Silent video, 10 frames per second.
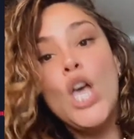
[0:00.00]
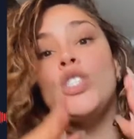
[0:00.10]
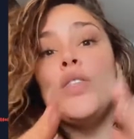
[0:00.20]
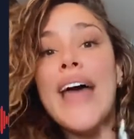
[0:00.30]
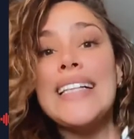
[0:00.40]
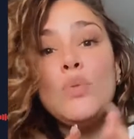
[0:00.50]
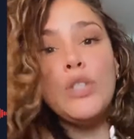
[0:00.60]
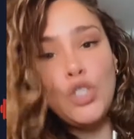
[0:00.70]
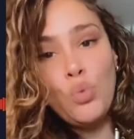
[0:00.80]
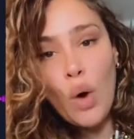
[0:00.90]
So that's
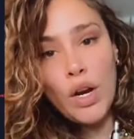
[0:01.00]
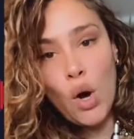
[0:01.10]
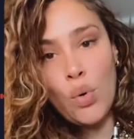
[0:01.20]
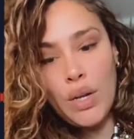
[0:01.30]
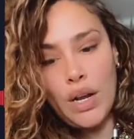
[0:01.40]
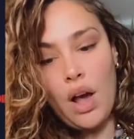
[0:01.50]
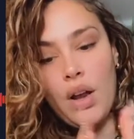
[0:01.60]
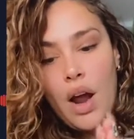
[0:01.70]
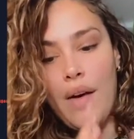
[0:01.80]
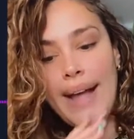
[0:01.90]
what you want to hone in
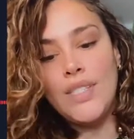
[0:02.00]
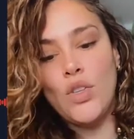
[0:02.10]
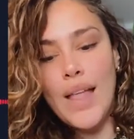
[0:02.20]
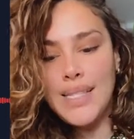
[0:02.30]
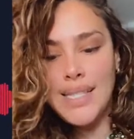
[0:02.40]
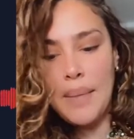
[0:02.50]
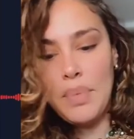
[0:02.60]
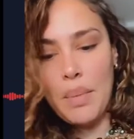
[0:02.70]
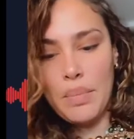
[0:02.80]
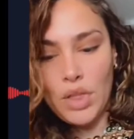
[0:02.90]
on, all right? So that's
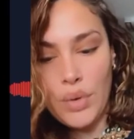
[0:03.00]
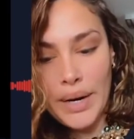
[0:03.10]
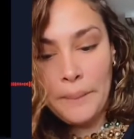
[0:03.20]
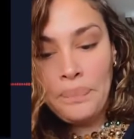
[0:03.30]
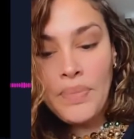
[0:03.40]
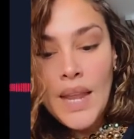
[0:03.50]
step number 3.